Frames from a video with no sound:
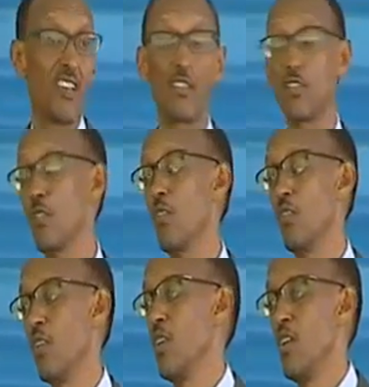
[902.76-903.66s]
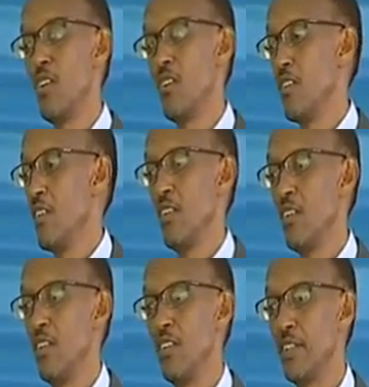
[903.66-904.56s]
They say, oh,
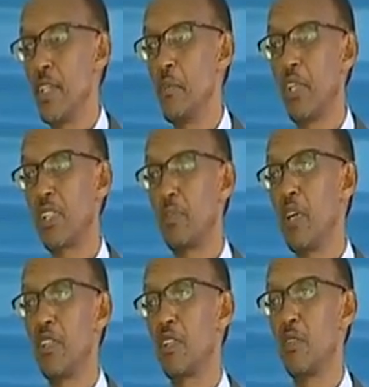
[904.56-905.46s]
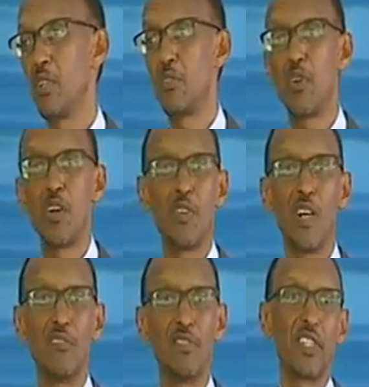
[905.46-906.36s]
some experts on the ground
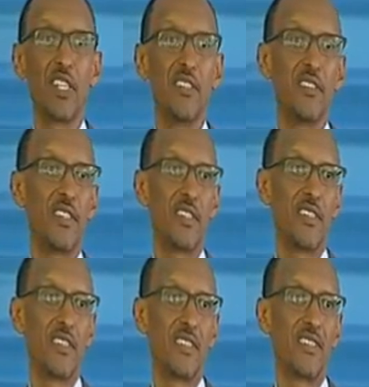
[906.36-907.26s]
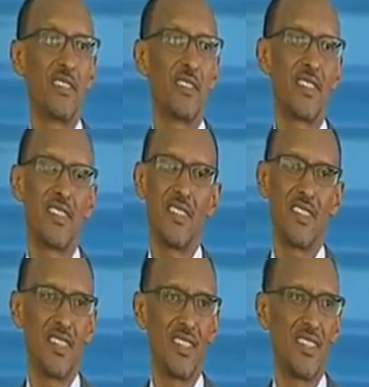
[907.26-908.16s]
have said this.
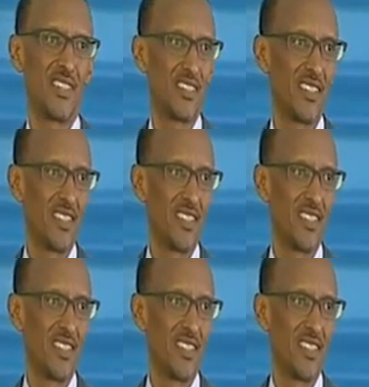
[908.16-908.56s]
Jesus.